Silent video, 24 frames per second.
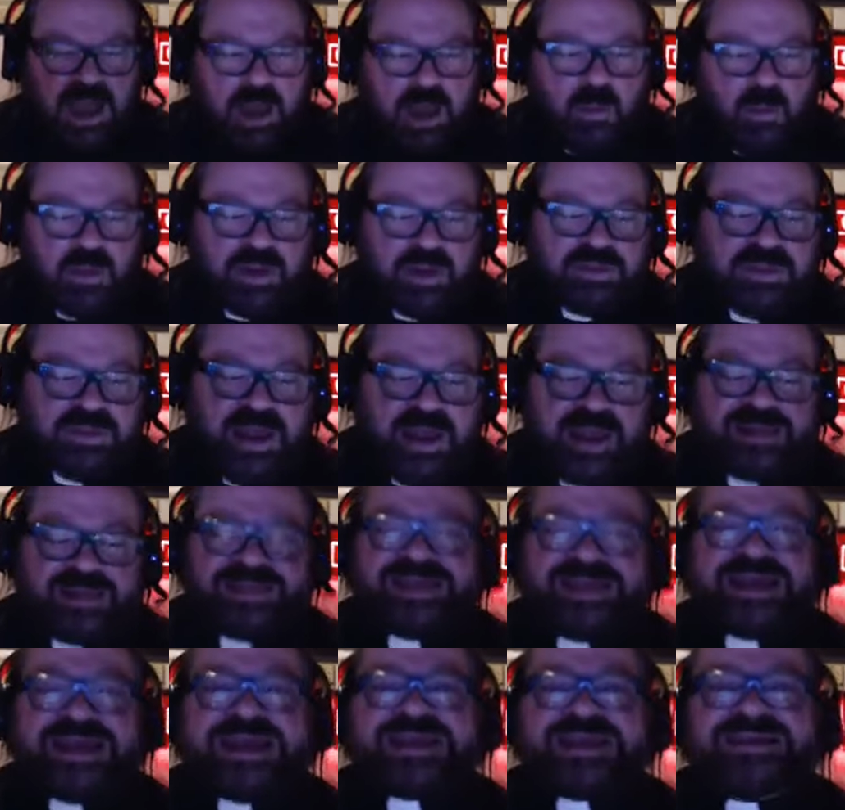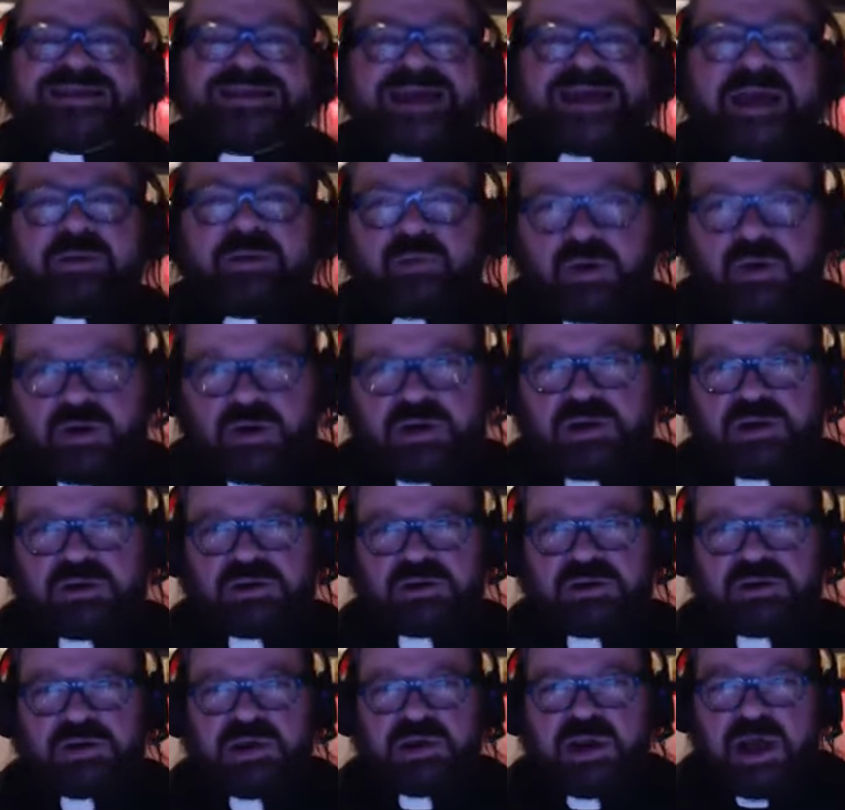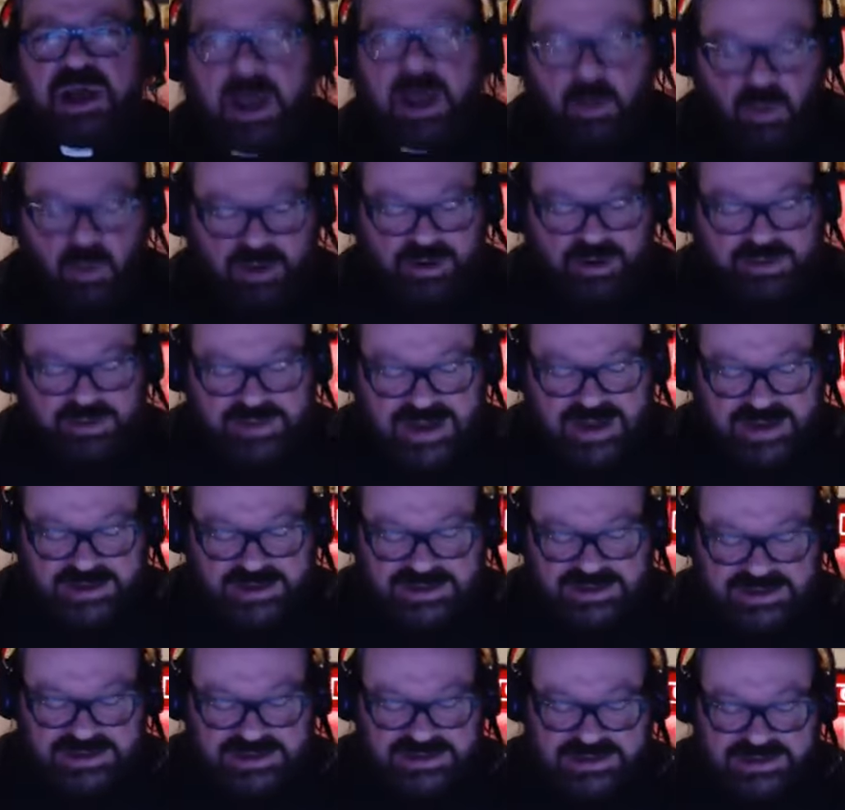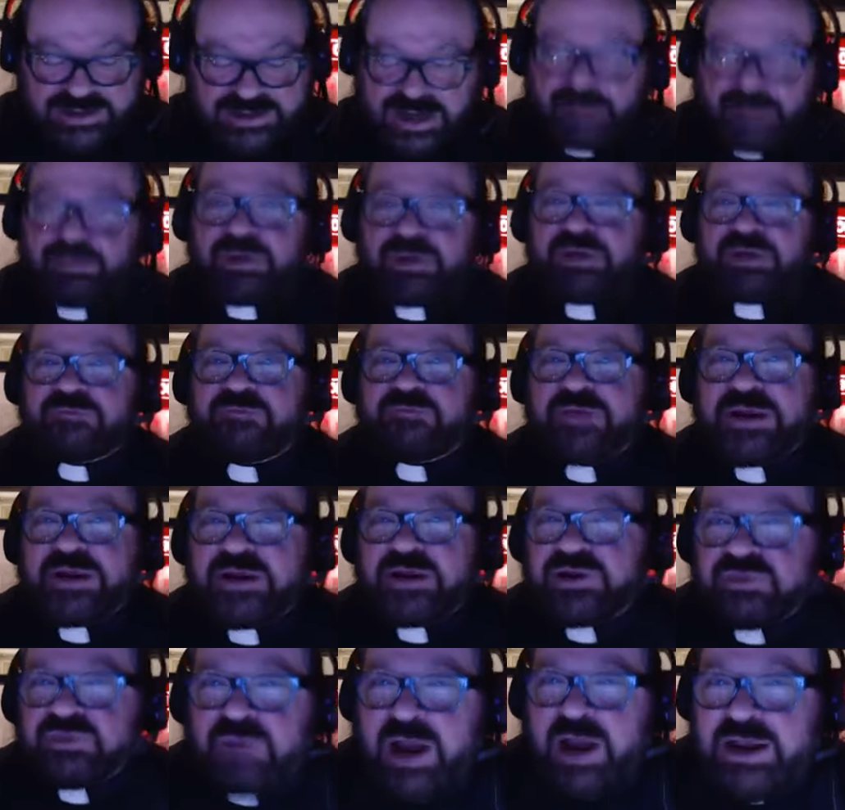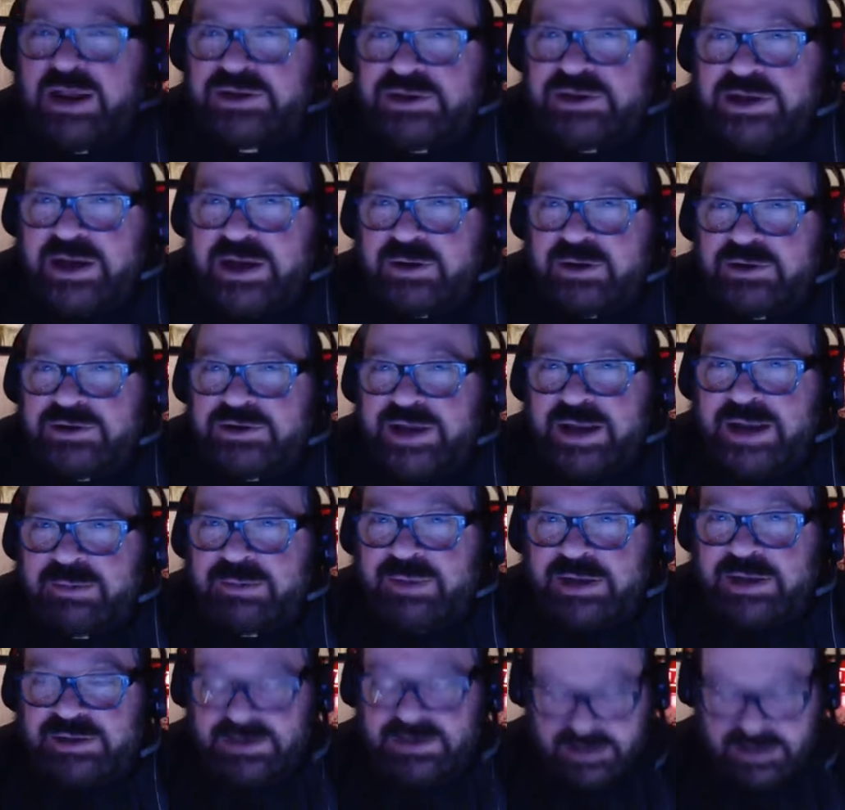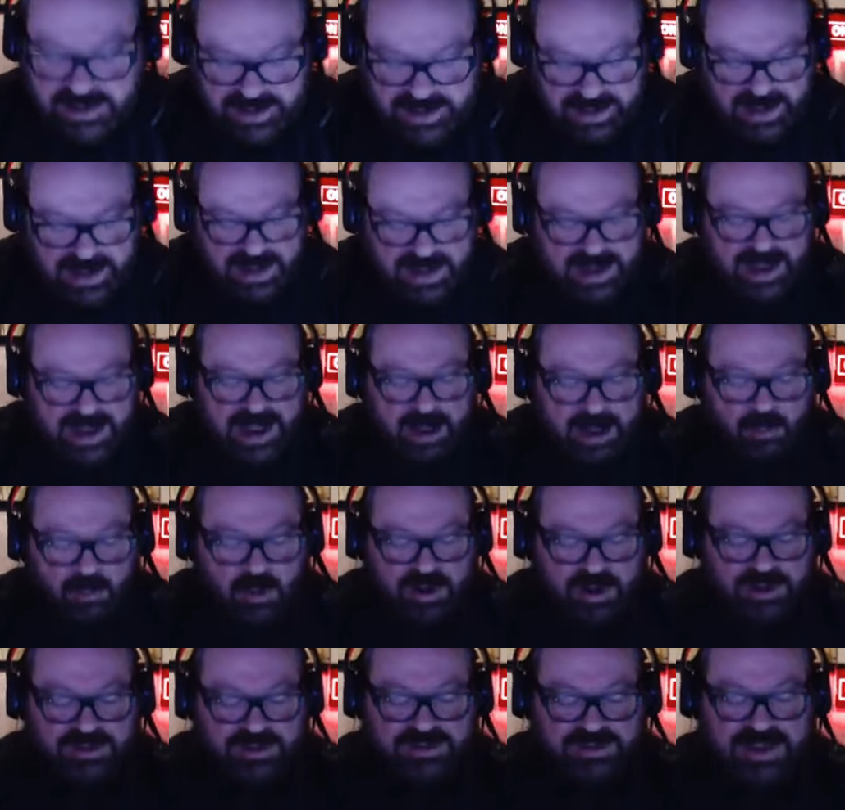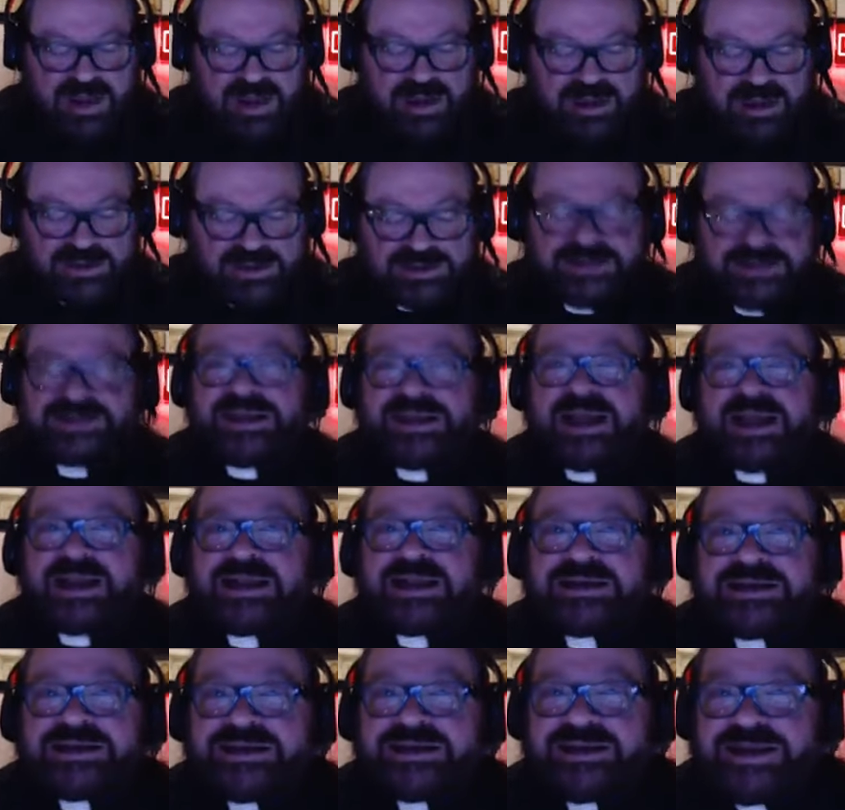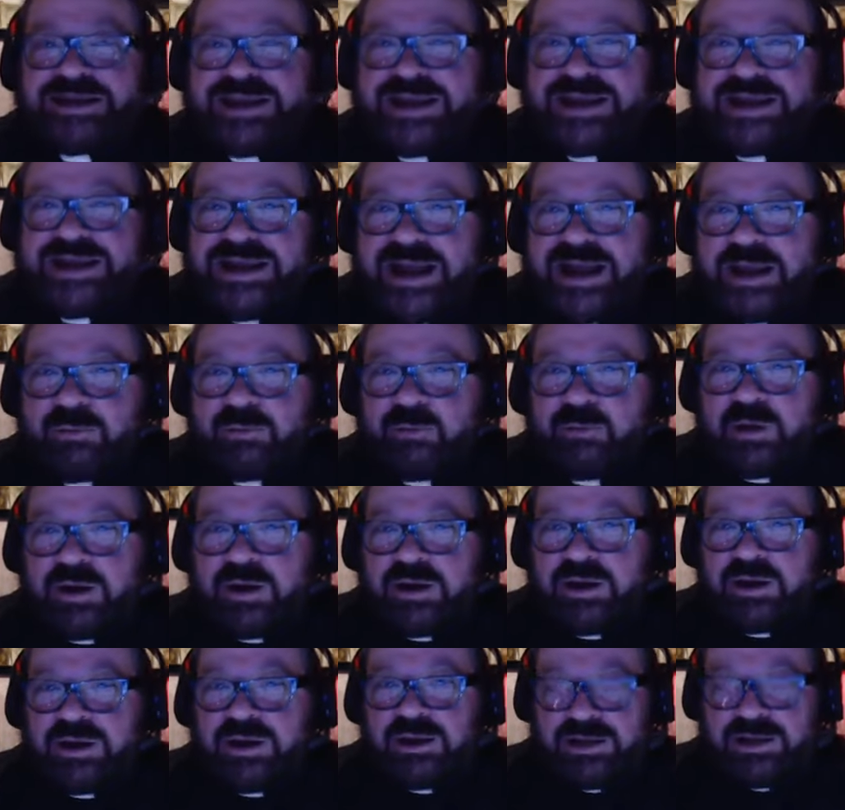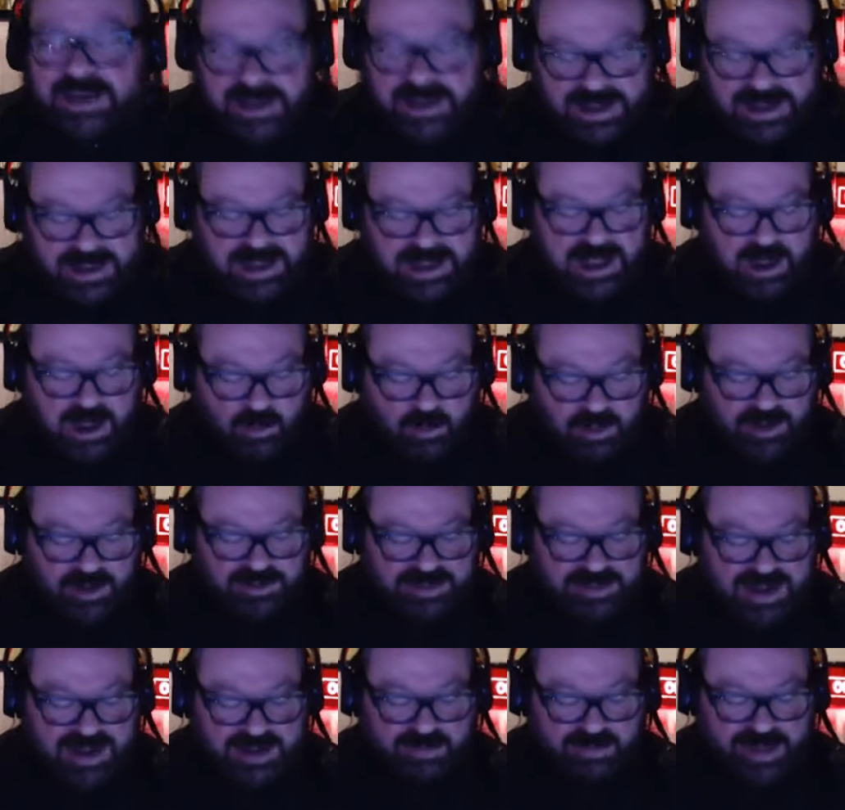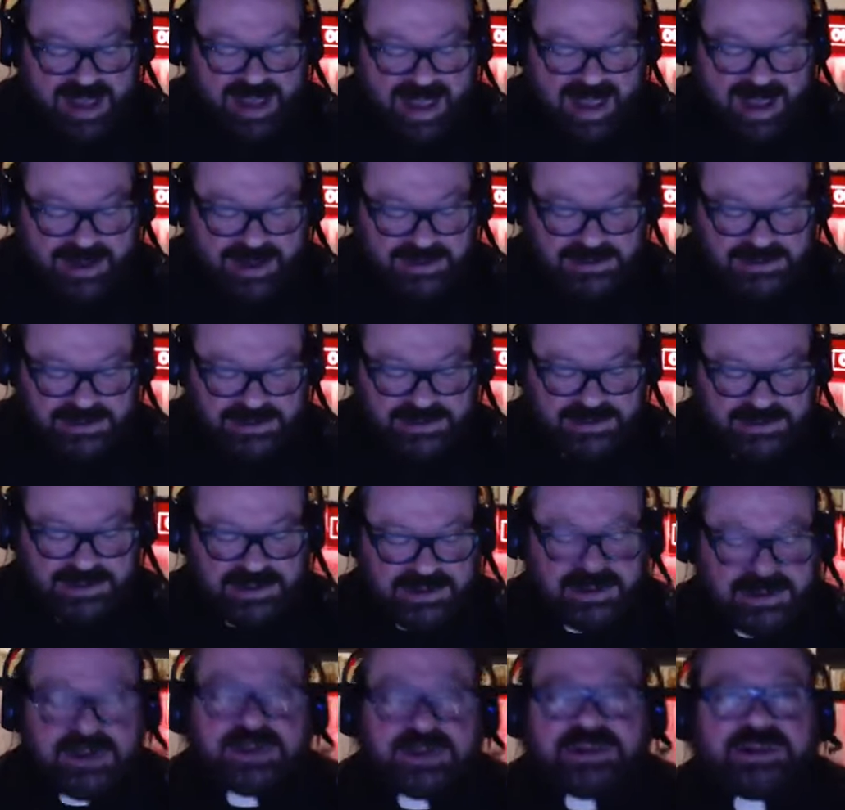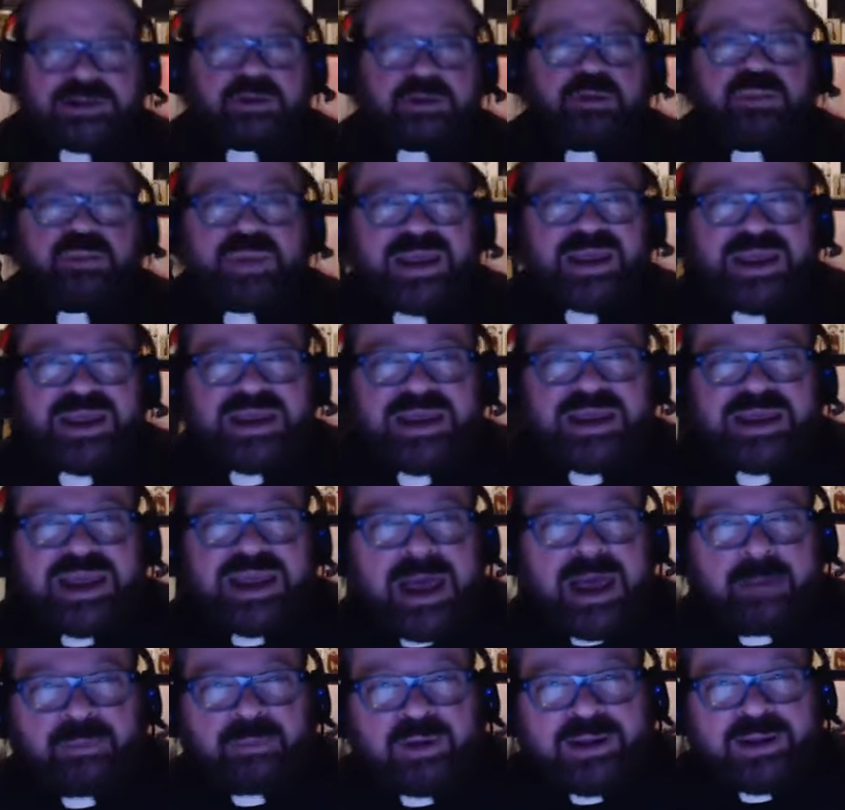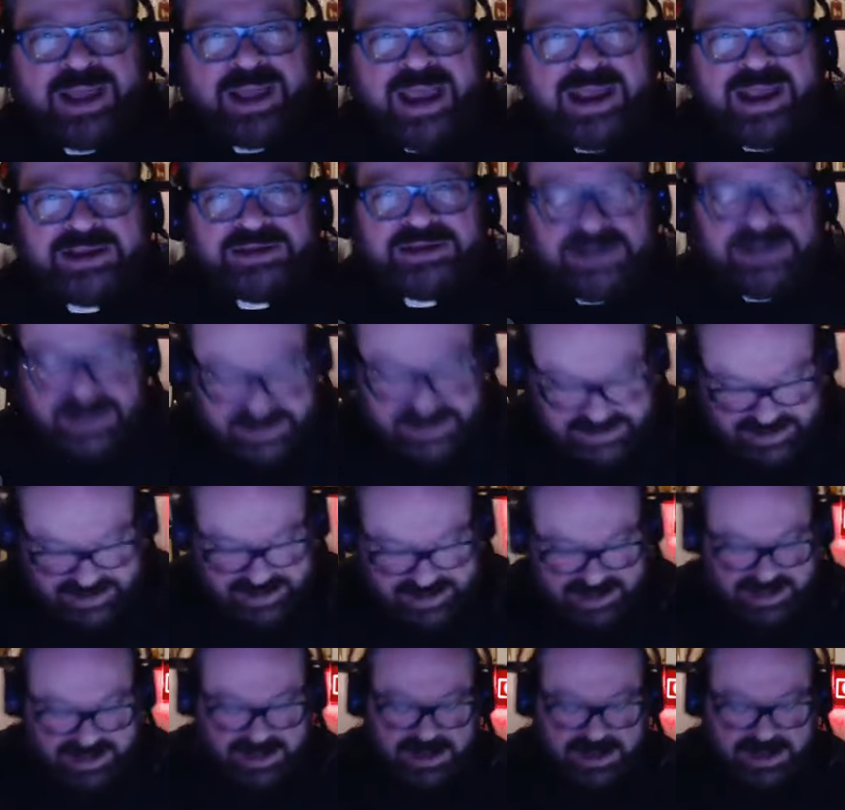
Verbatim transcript: I want to thank Things Network. I want to thank Temple of Phoenix Rising Entertainment. I want to thank Skeleton Key Network. I want to thank PACT, Little P, capital ACT,